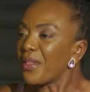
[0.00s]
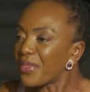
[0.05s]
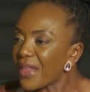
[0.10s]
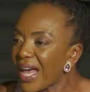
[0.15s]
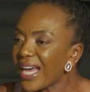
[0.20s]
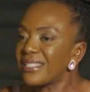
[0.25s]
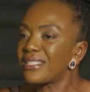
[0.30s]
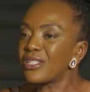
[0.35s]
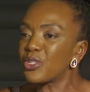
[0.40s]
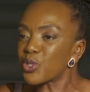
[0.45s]

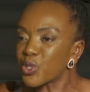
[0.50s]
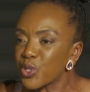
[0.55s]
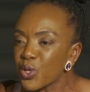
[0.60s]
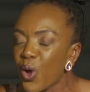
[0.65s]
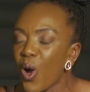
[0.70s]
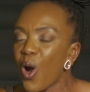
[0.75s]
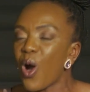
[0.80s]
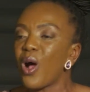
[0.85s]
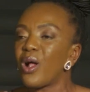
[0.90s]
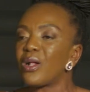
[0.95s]
that is
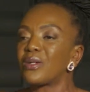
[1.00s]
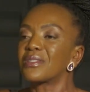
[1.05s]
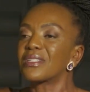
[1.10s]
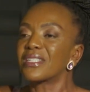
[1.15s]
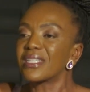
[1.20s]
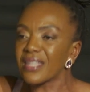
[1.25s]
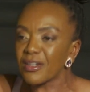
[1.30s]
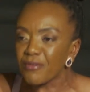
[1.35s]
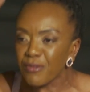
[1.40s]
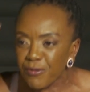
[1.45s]
called
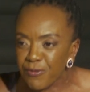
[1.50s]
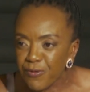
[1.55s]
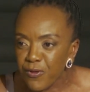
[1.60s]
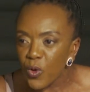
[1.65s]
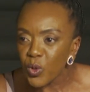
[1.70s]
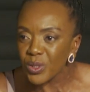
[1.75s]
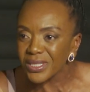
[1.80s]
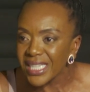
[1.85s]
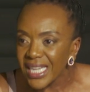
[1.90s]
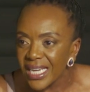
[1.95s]
the
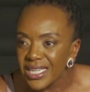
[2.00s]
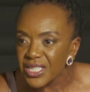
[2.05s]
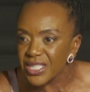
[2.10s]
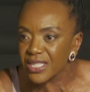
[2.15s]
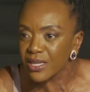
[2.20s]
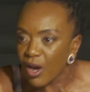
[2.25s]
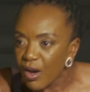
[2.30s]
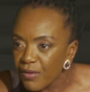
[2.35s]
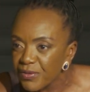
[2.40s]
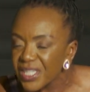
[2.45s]

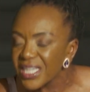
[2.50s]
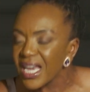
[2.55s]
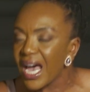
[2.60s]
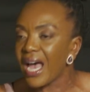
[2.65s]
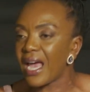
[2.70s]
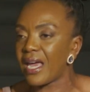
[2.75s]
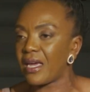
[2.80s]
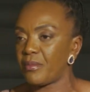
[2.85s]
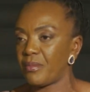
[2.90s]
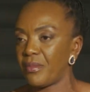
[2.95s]
fullness of
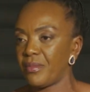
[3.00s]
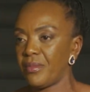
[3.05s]
time.